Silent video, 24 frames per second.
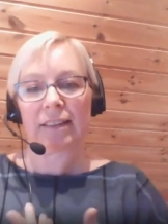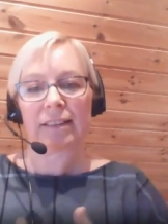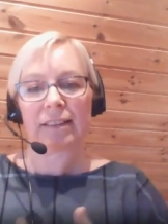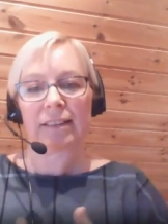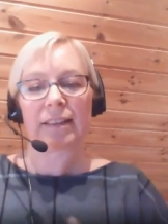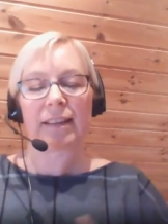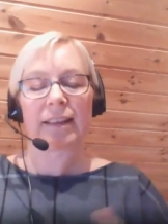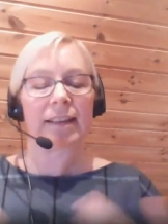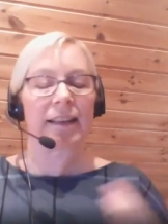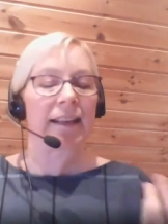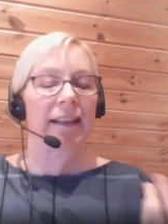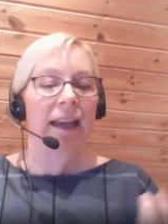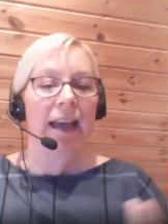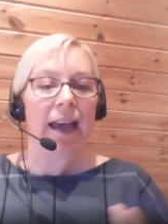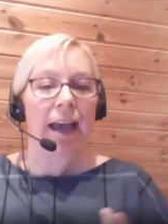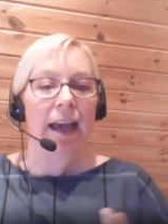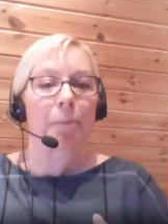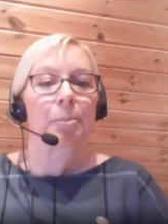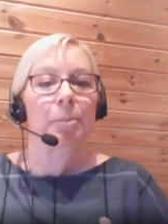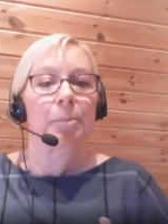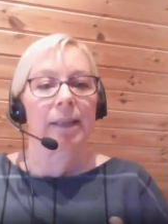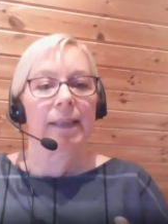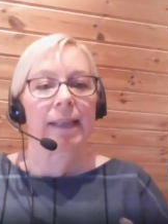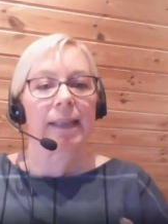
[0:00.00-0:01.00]
and
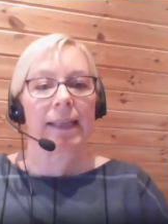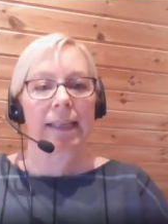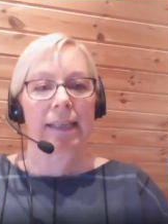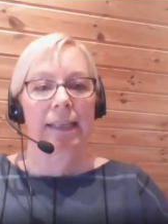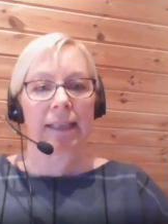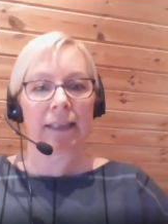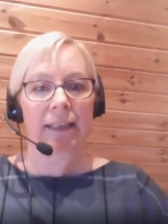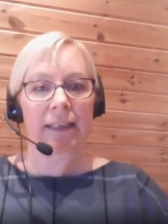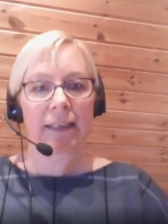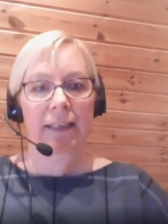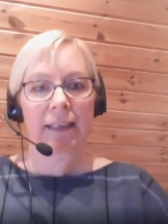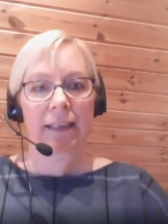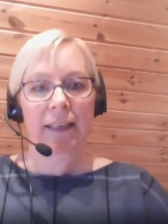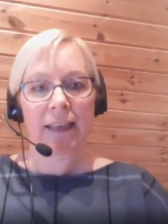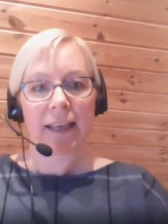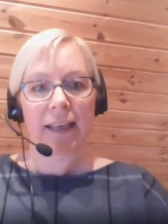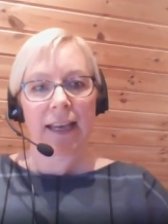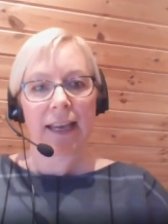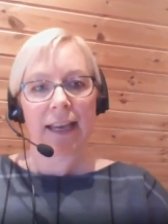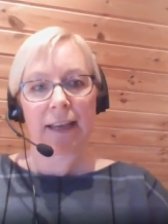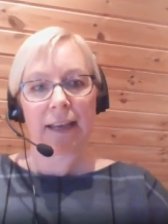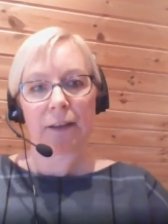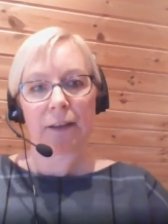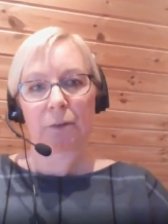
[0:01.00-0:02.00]
happening
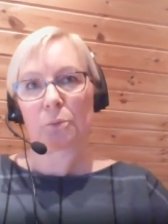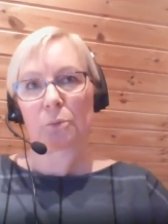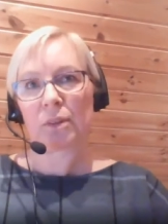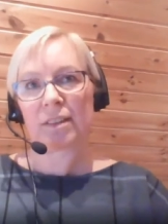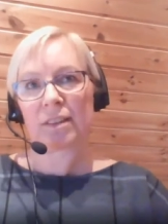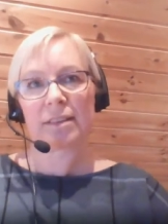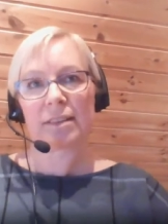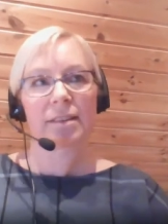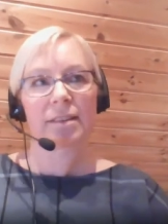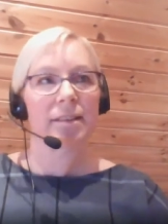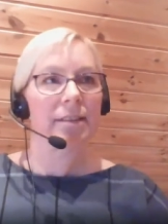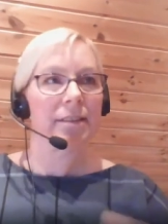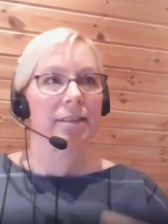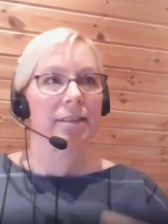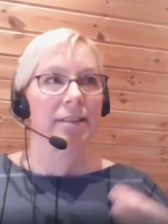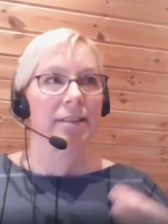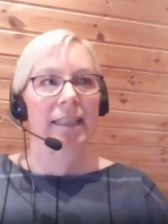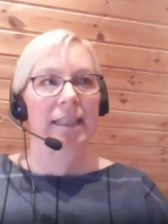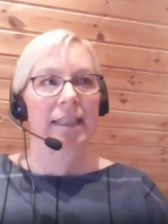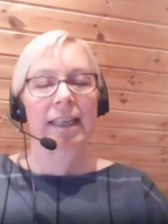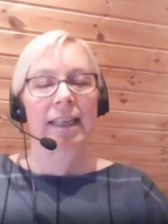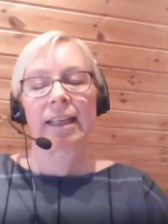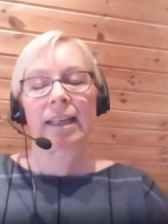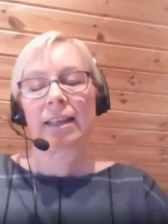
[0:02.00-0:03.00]
uh, with
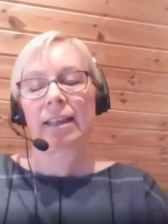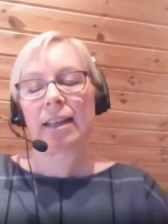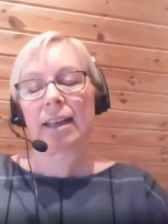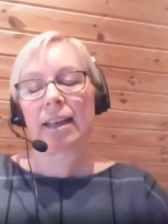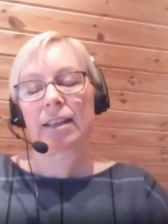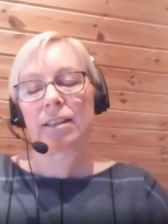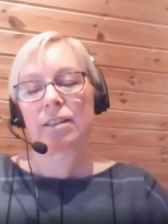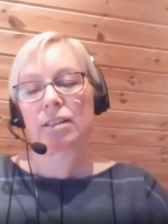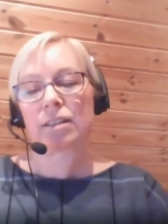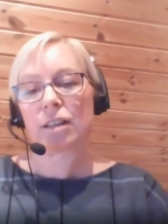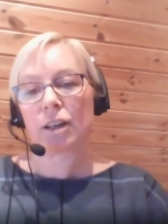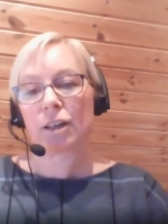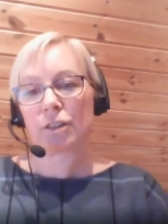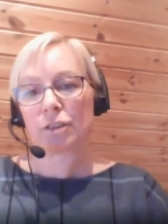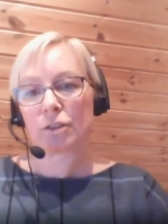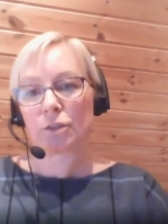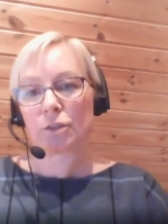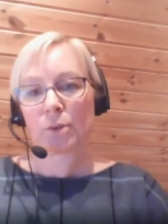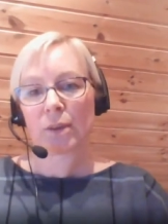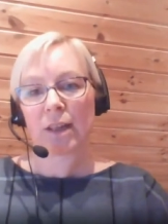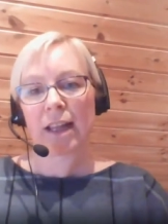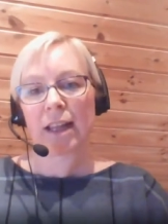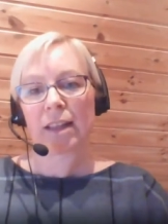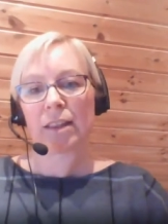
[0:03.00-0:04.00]
singing uh, songs
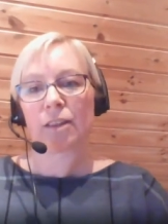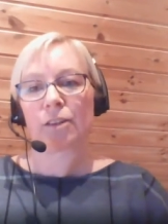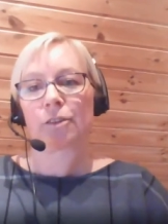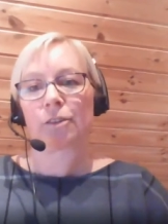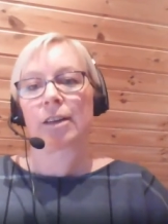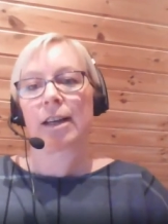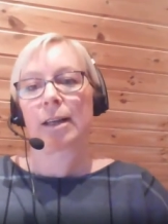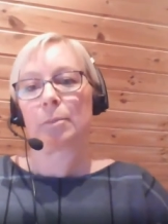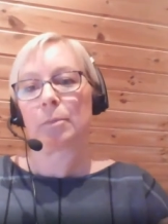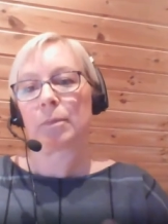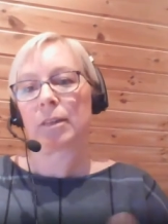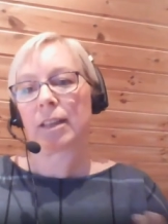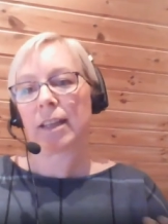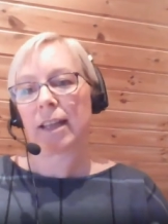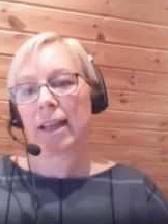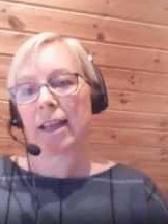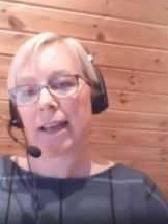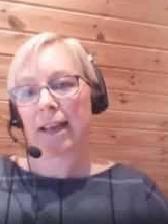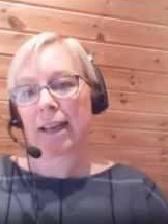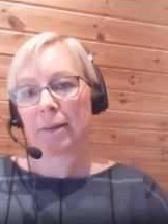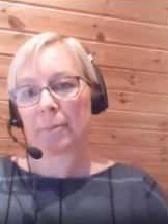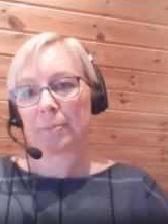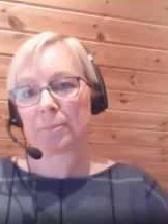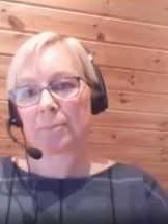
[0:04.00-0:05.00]
together and
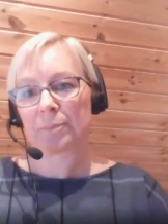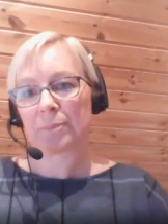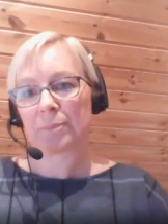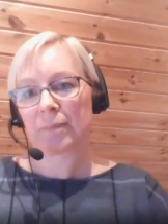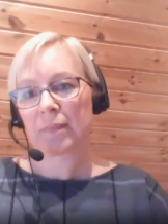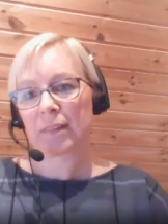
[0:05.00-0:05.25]
um,